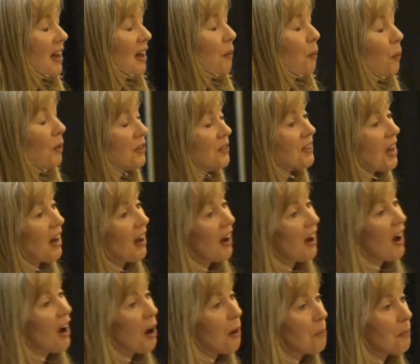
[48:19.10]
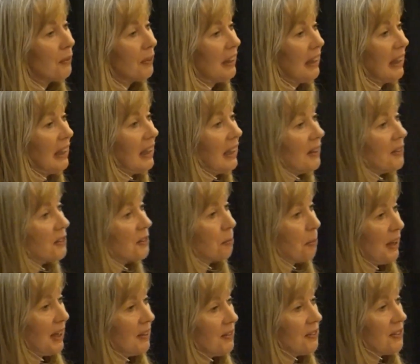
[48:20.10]
it was a humbling
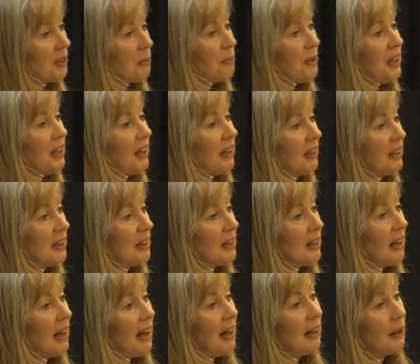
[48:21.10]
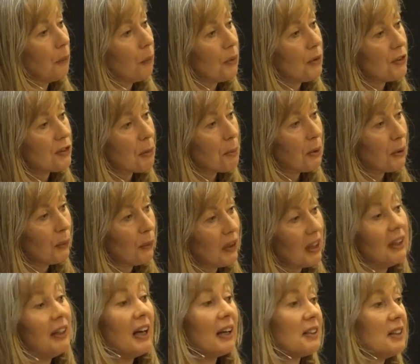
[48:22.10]
space to be in, and it was
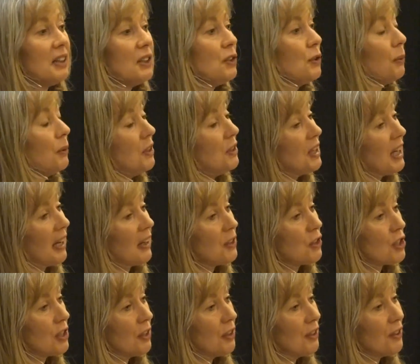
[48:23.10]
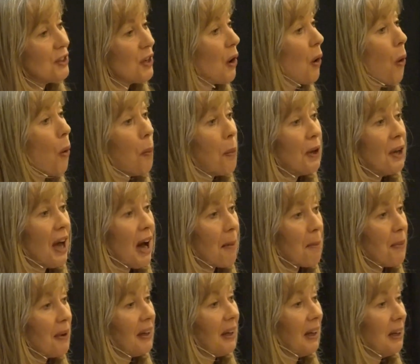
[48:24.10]
about connecting to intention, to open
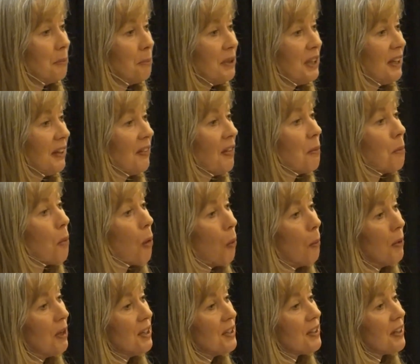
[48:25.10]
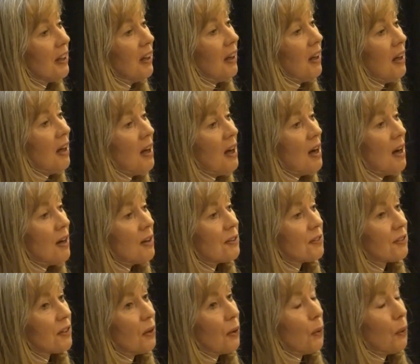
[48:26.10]
up and be in the moment.
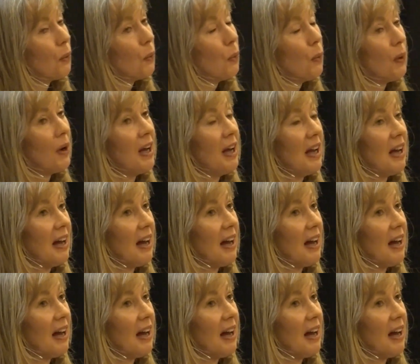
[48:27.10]
So